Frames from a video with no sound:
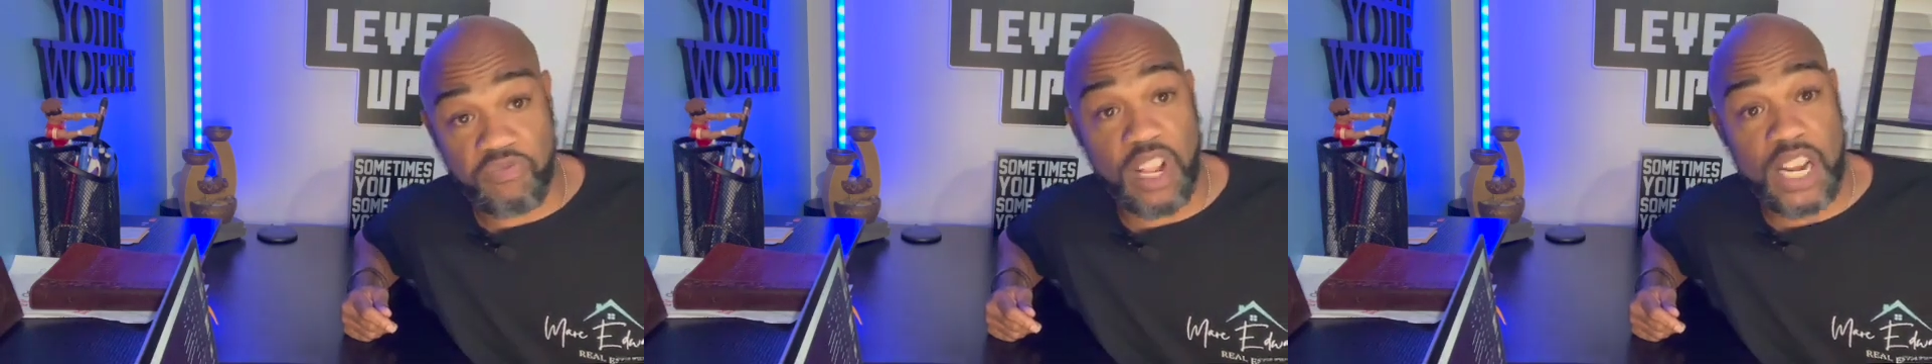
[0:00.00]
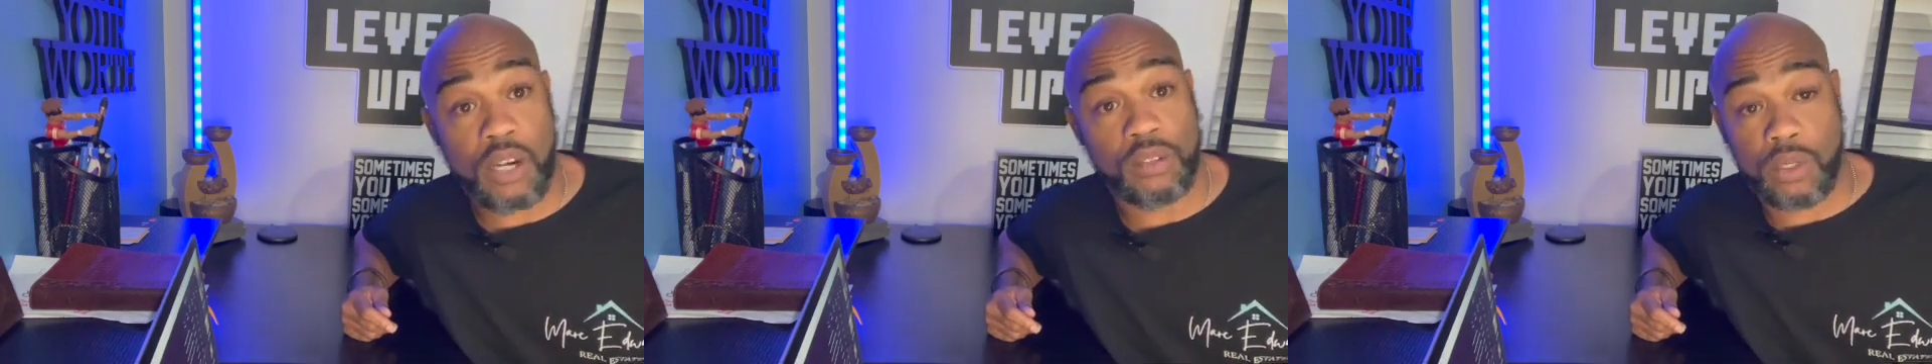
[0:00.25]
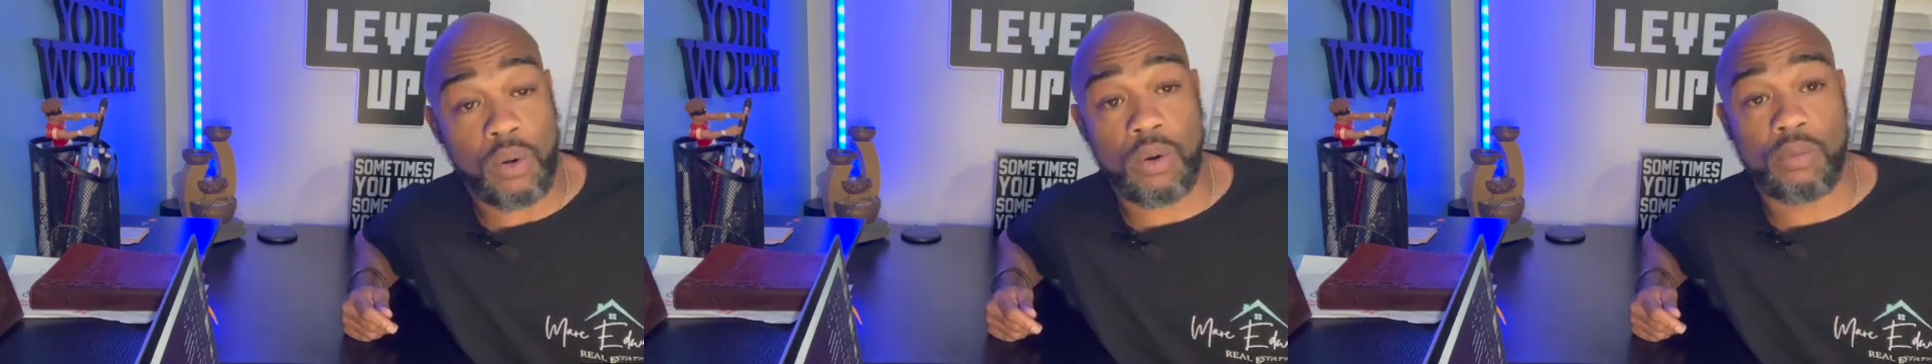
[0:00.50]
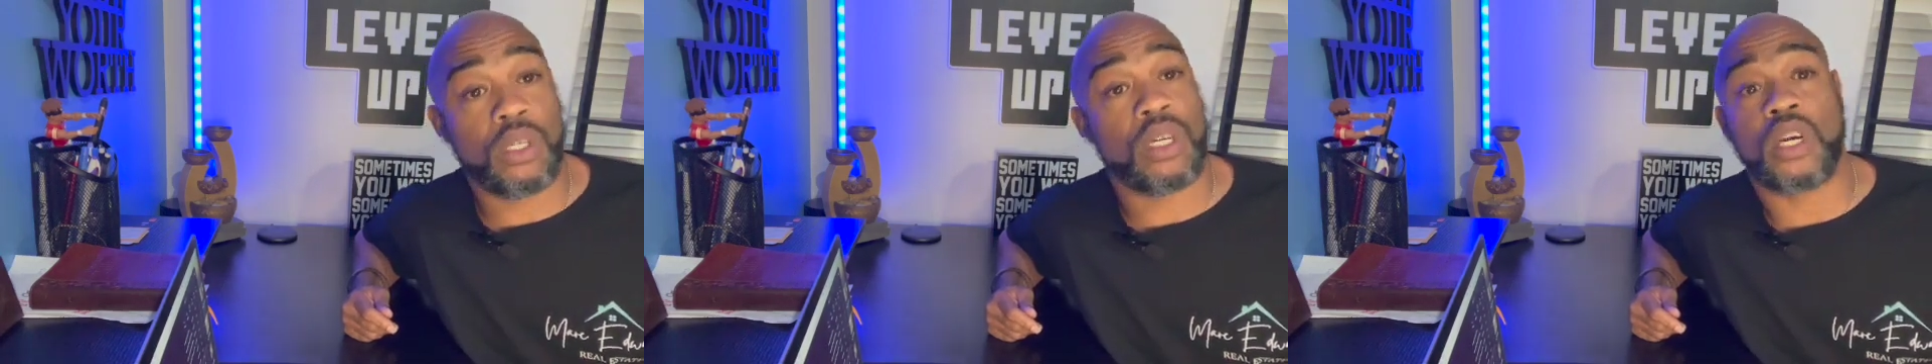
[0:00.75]
flat out told
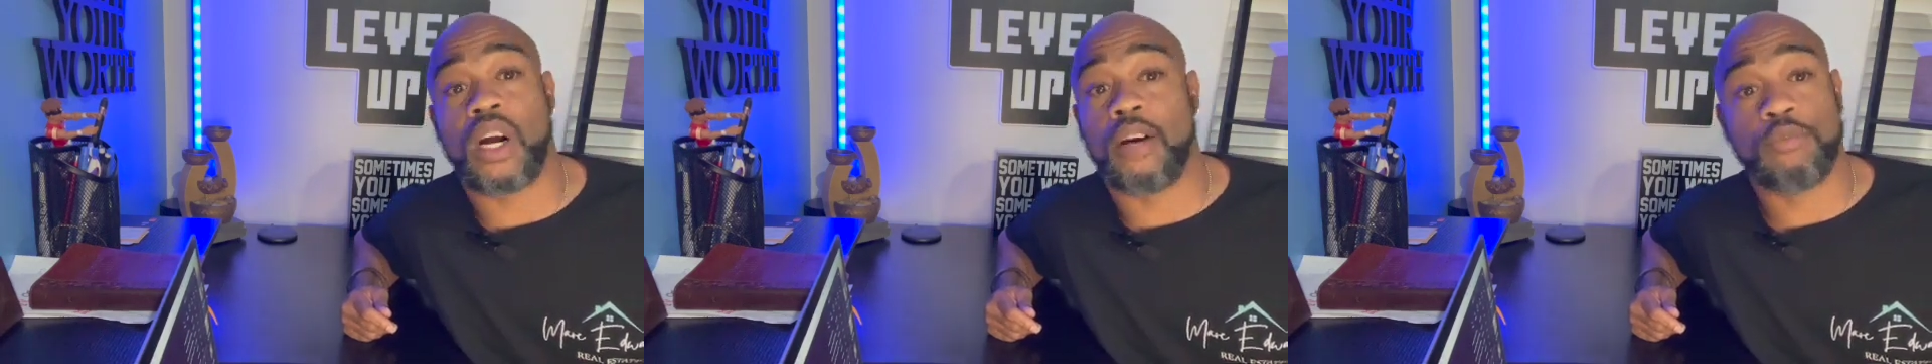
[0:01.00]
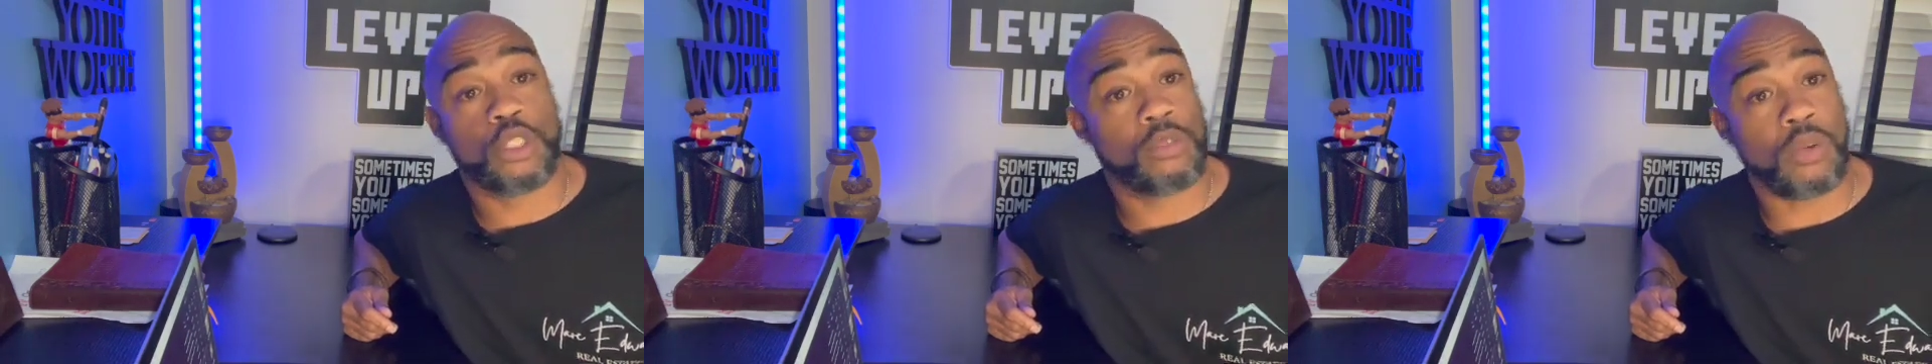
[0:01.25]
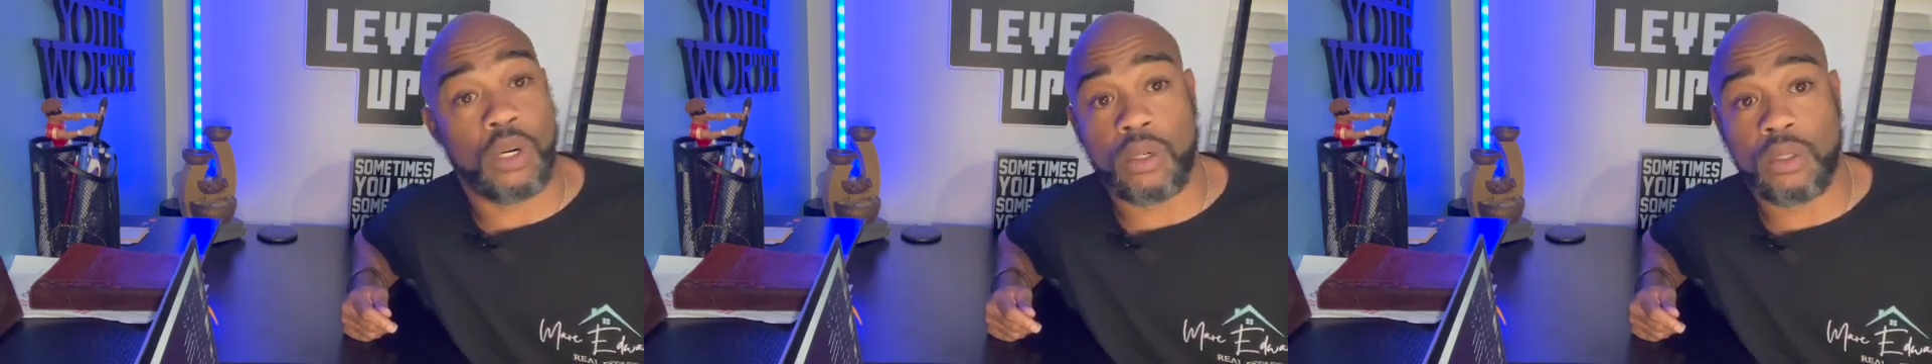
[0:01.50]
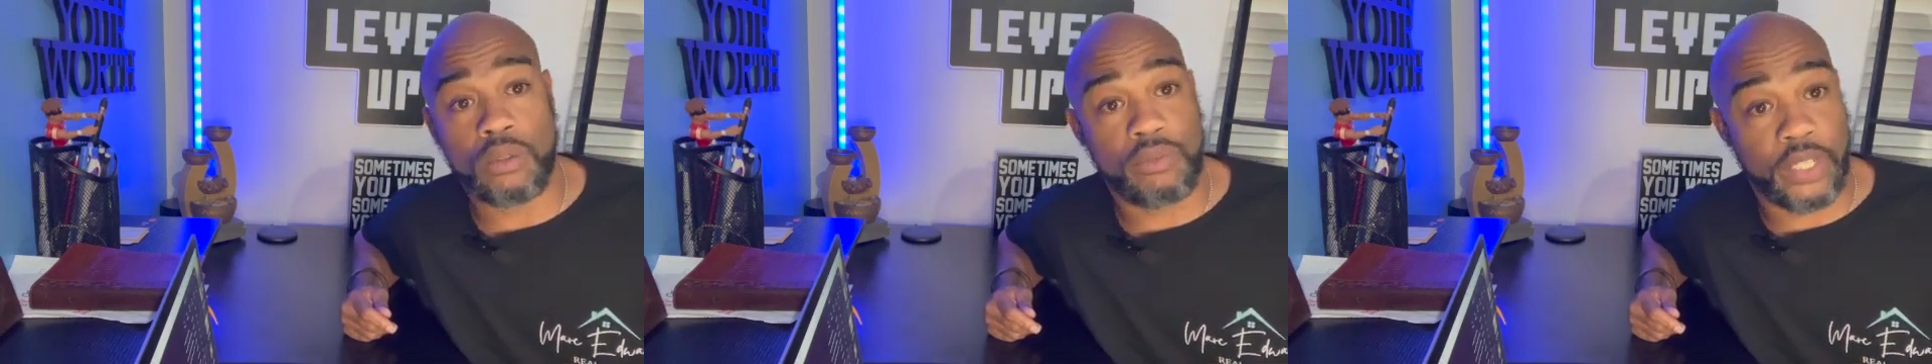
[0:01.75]
them, look, I'm
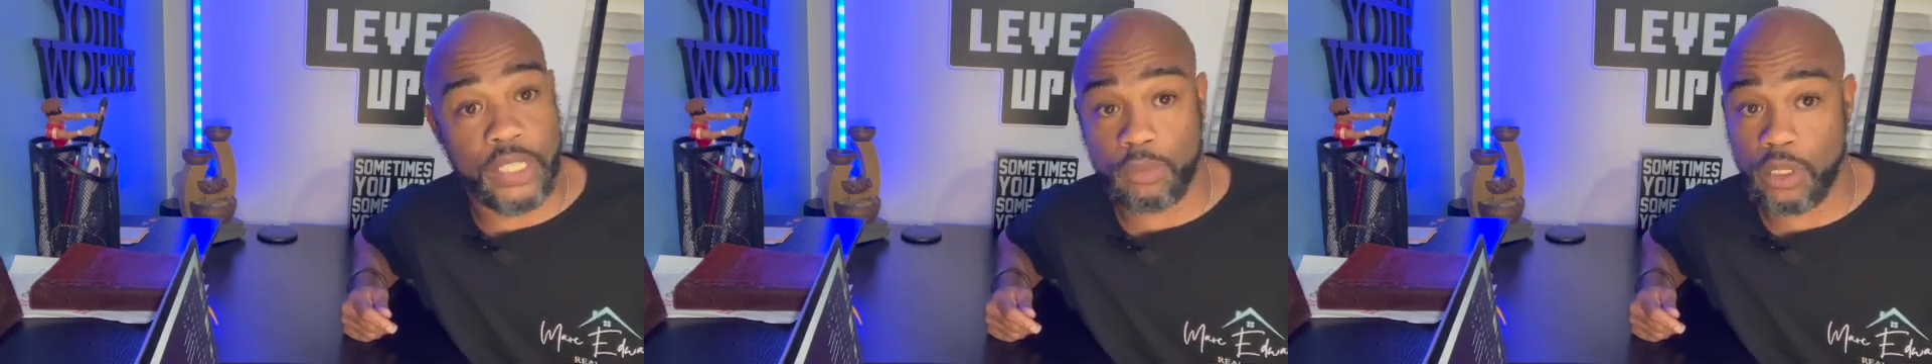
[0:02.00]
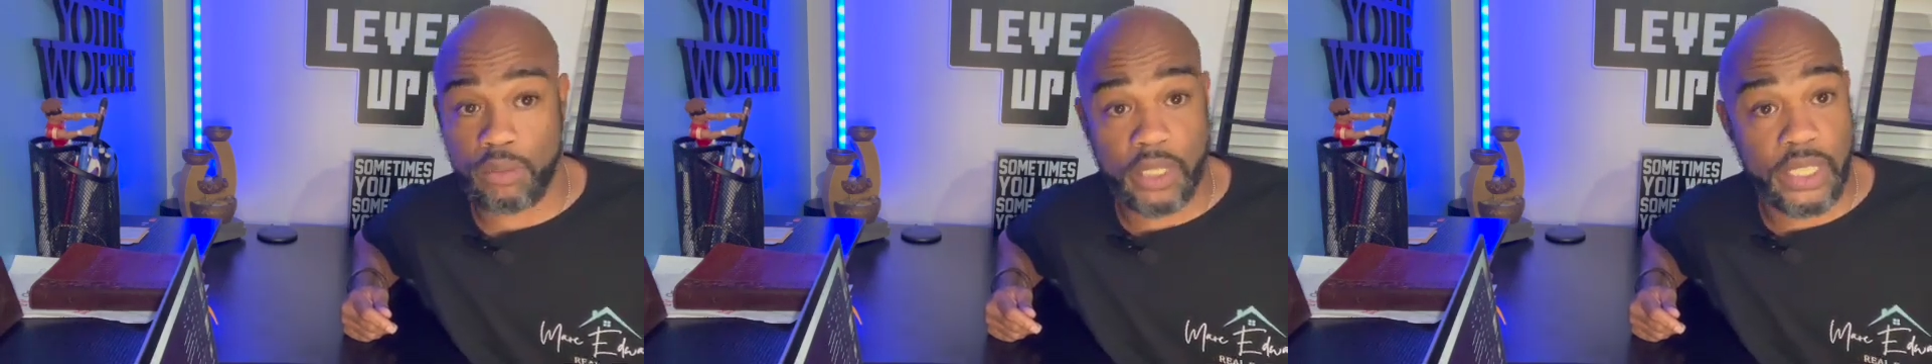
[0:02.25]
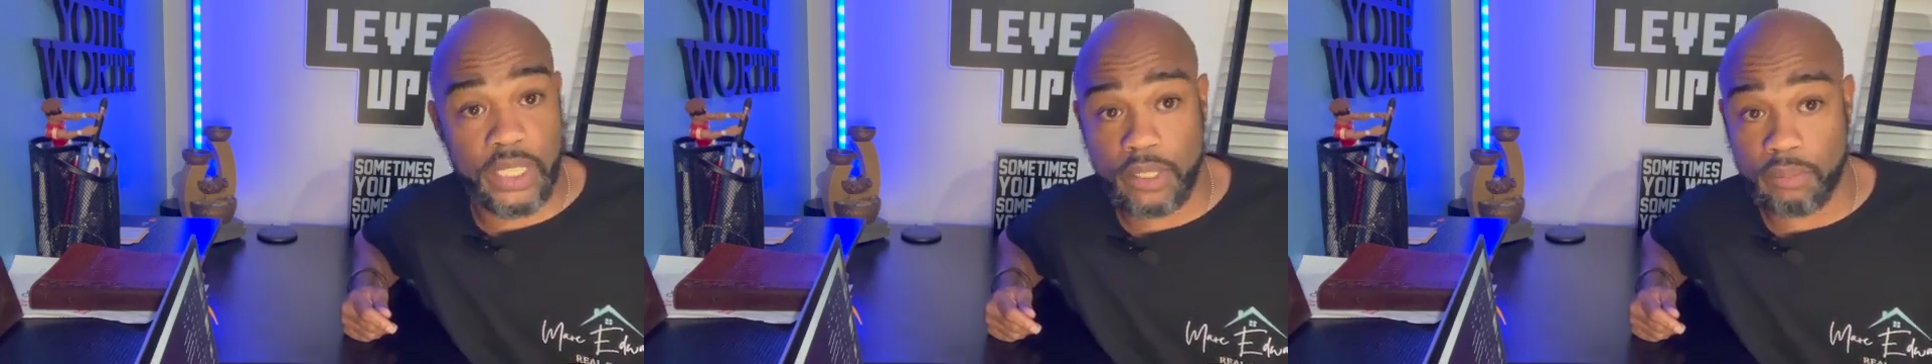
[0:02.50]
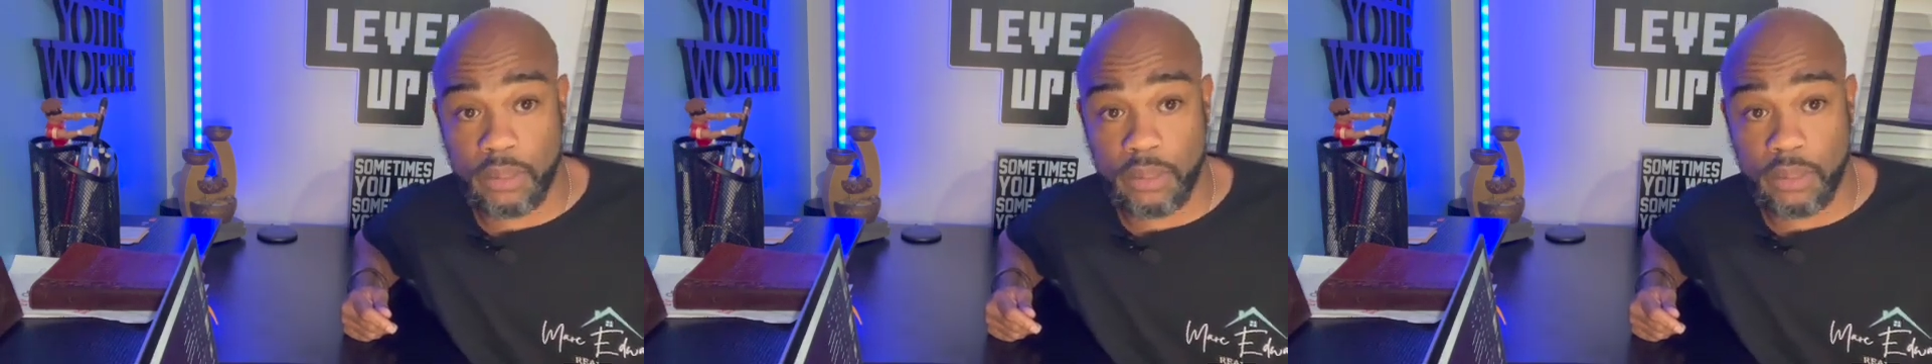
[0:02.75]
small, family ran